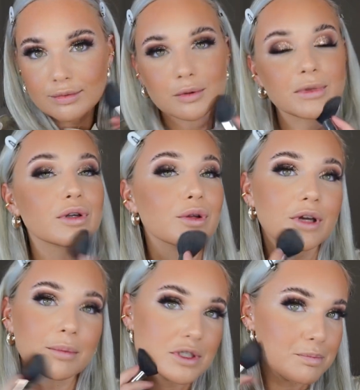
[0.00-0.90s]
Oh my god, look
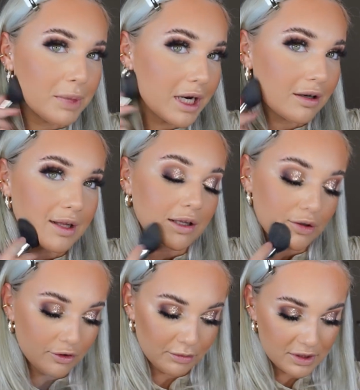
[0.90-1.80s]
how much better that
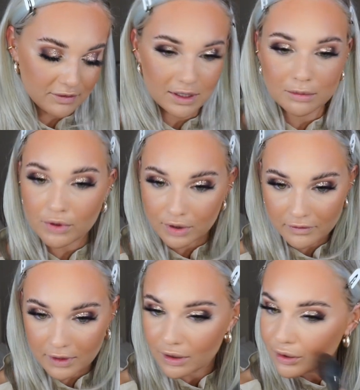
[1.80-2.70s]
looks when you've added
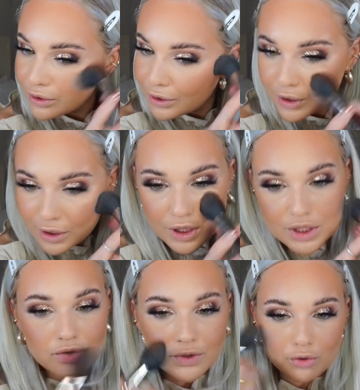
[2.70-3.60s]
bronzer. You
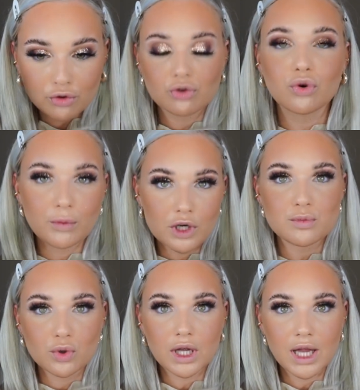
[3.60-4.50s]
just feel so much
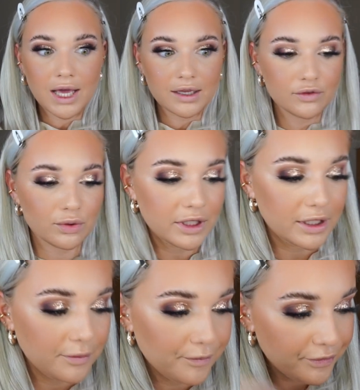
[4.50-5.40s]
more alive, don't
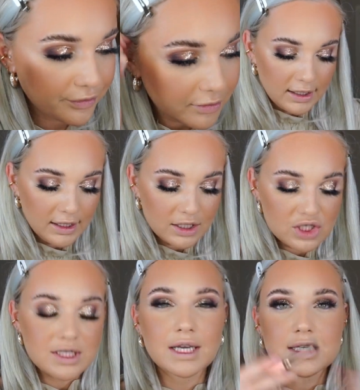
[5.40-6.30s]
you? And then I
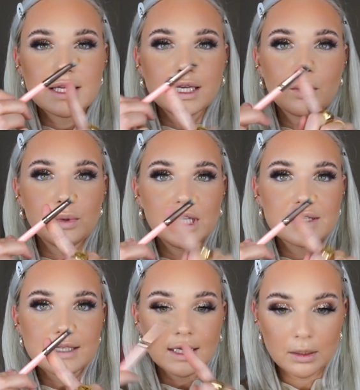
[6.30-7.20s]
just like to take a wee
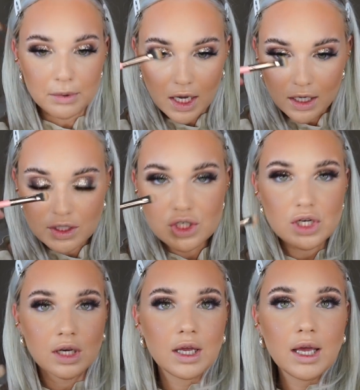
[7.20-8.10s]
skinny
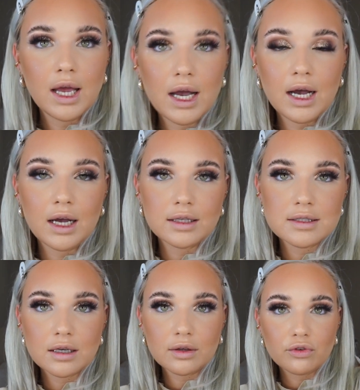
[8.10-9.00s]
brush and
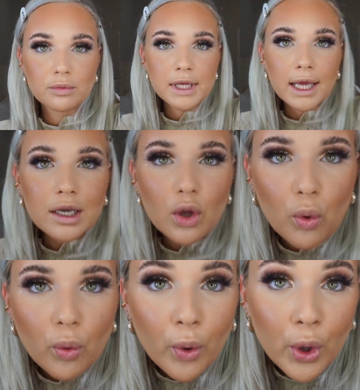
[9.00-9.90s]
I'll zoom you in,
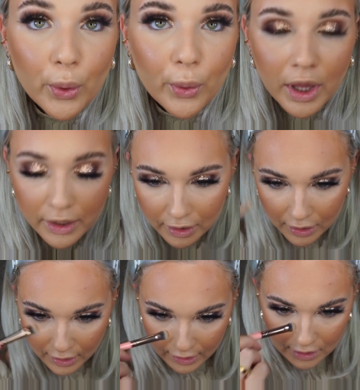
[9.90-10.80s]
oh,
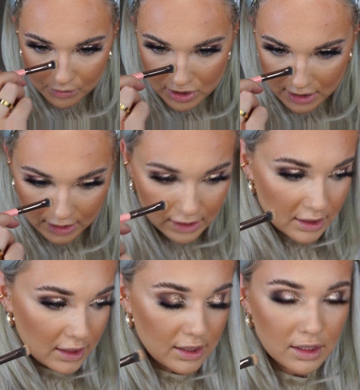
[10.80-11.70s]
and I'm just
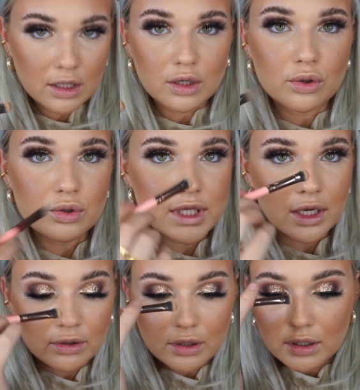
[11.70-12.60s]
gonna go
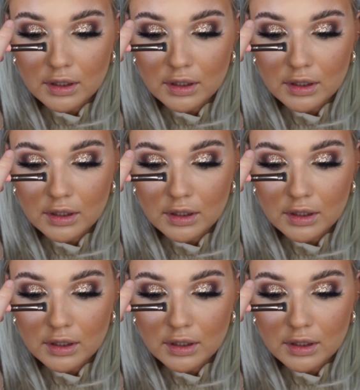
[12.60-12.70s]
down